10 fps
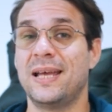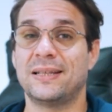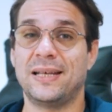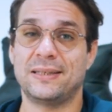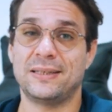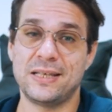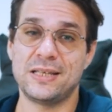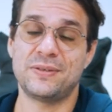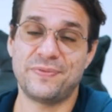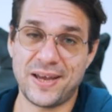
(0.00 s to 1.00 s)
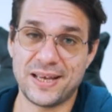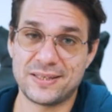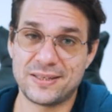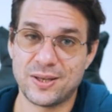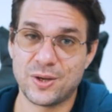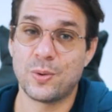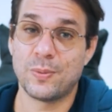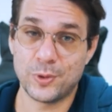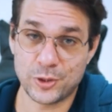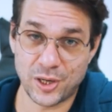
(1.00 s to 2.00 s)
that is fast,
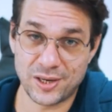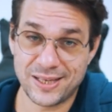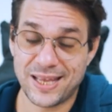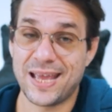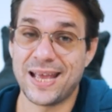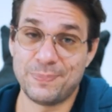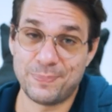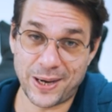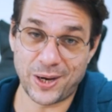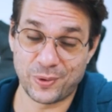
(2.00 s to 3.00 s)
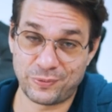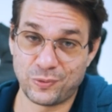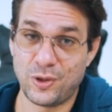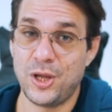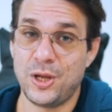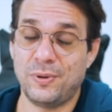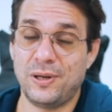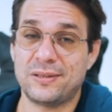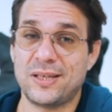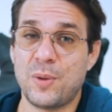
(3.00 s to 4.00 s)
modern, and powerful.
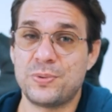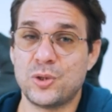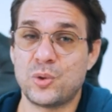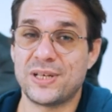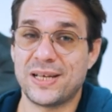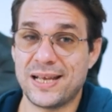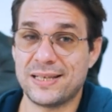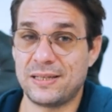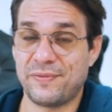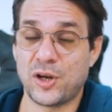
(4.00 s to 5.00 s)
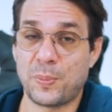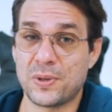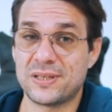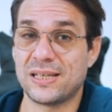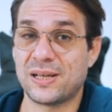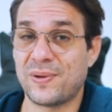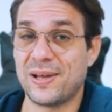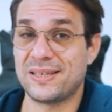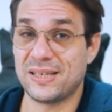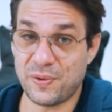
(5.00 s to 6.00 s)
Moleculer helps Node.js developers in
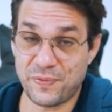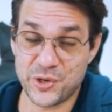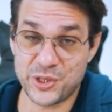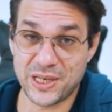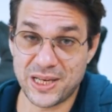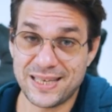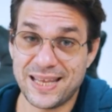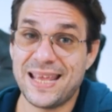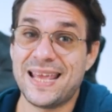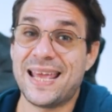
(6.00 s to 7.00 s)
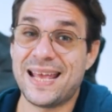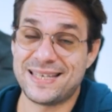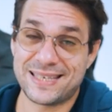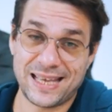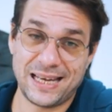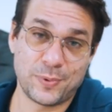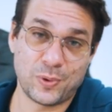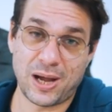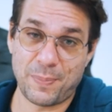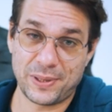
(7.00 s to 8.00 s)
creating efficient and
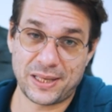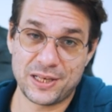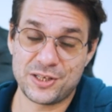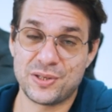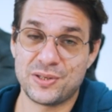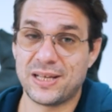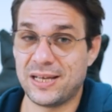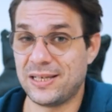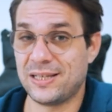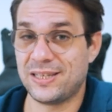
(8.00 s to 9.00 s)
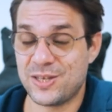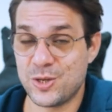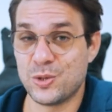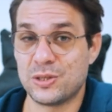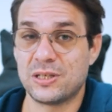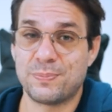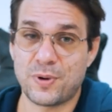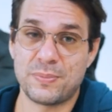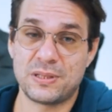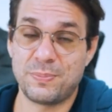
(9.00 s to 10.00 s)
scalable applications and it uses
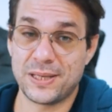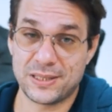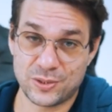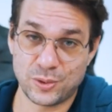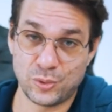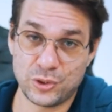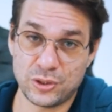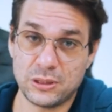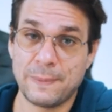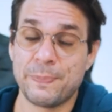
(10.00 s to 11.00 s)
promise-based solutions.